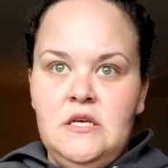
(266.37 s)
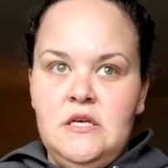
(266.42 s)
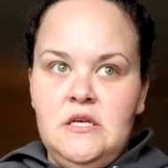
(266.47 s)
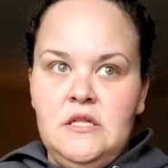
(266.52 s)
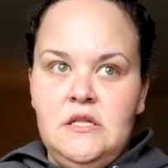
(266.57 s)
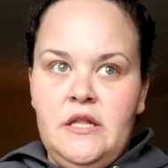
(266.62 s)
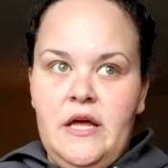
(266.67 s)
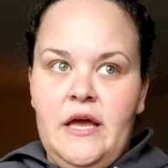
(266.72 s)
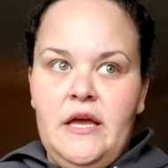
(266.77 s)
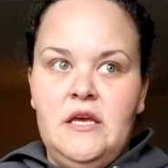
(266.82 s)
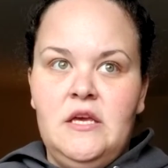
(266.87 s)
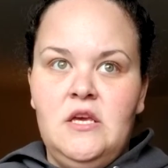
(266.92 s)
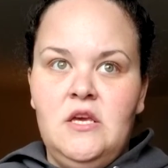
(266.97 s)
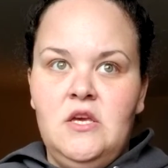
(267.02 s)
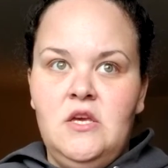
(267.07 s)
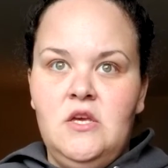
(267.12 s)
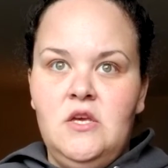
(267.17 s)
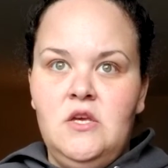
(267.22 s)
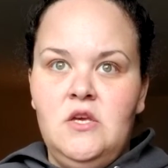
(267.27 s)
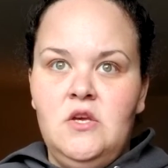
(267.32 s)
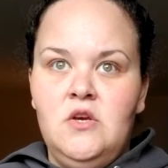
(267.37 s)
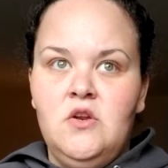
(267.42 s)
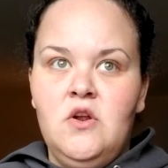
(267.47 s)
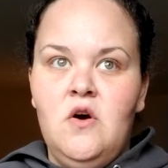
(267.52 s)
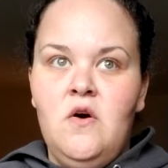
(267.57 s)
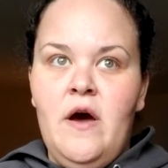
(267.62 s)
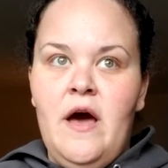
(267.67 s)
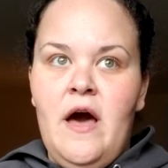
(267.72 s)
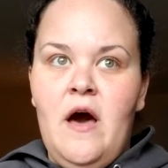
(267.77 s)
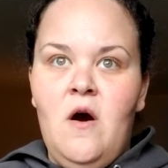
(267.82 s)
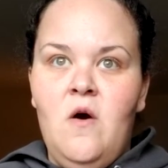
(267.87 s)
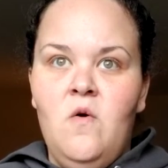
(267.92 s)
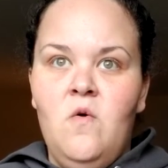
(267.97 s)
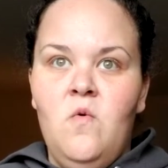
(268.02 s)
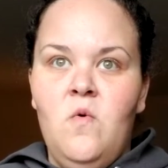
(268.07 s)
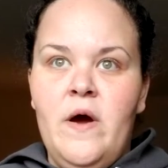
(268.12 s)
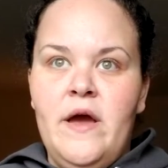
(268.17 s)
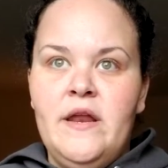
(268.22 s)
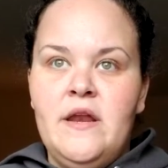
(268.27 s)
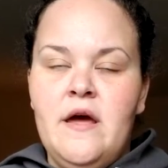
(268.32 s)

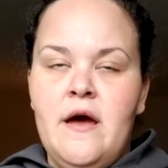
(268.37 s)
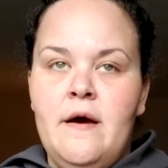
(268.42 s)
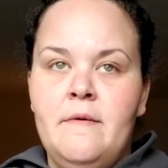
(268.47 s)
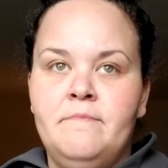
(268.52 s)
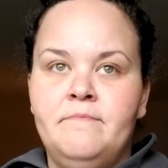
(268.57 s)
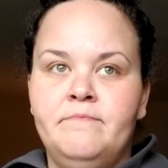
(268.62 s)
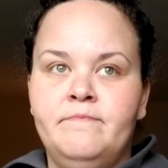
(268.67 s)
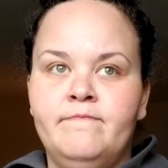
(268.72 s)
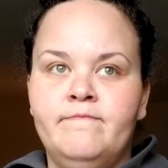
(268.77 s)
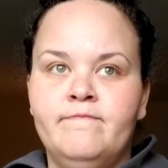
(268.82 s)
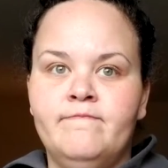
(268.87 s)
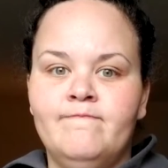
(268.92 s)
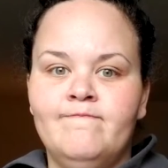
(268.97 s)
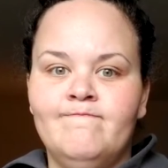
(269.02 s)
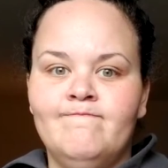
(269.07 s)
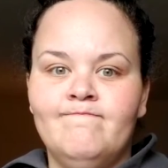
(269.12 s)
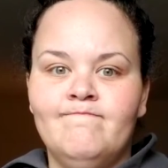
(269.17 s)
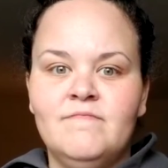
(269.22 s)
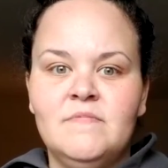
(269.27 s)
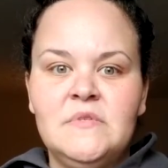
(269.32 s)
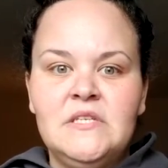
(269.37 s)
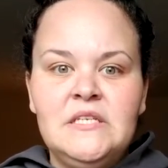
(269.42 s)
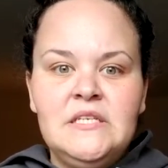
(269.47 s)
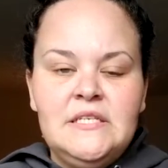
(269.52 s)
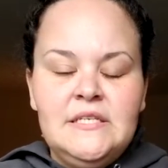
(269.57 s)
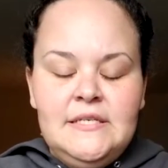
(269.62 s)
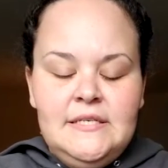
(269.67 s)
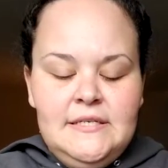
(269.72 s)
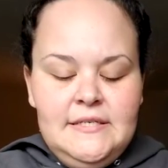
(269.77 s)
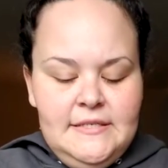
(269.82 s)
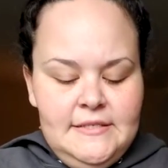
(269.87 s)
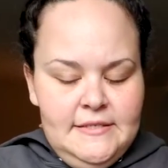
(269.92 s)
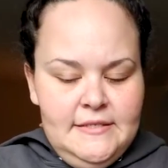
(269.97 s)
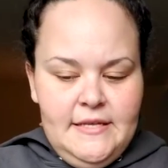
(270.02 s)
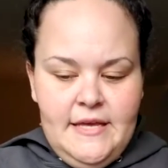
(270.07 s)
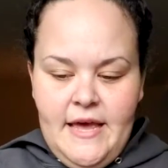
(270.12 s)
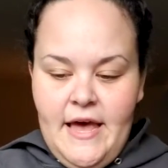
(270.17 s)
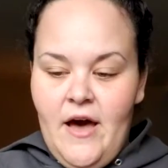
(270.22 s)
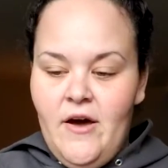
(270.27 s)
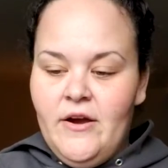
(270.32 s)
how when,
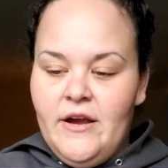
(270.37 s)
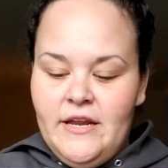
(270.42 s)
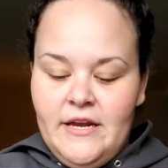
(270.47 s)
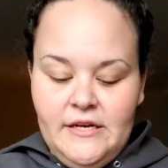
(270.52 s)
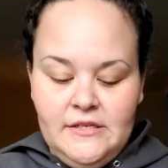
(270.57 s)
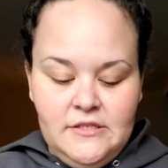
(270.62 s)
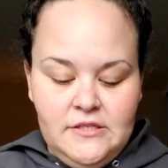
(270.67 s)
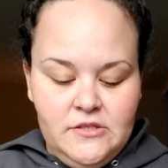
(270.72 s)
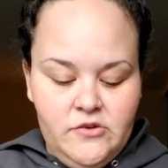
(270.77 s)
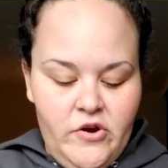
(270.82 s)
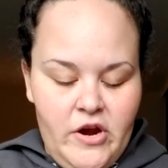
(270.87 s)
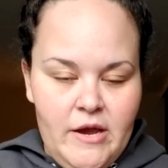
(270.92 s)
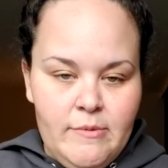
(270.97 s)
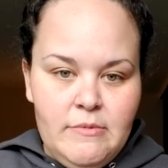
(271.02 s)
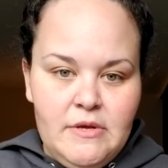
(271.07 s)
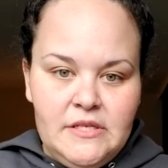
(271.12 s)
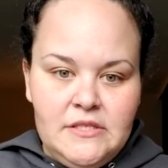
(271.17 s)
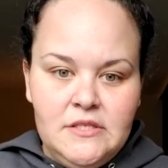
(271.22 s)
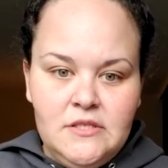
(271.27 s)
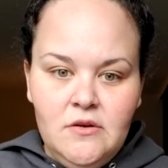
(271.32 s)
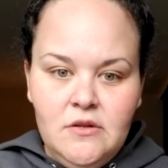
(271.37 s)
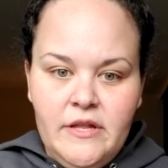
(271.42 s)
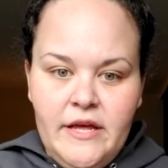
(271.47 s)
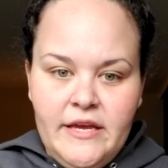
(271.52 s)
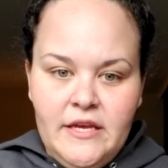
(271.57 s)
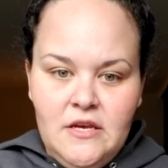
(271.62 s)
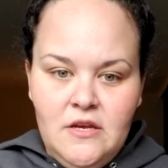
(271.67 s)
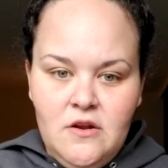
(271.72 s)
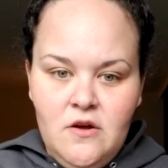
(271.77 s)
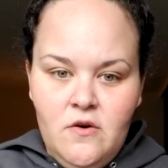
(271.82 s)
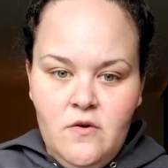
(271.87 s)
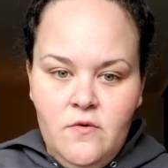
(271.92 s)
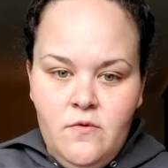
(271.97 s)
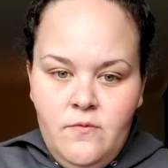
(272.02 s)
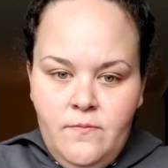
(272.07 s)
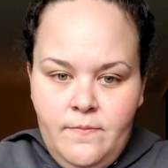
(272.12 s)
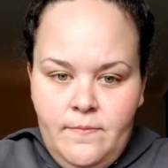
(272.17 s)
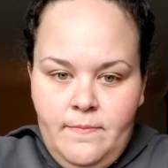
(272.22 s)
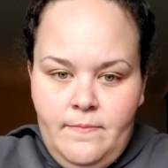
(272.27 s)
how can I describe this? So like, let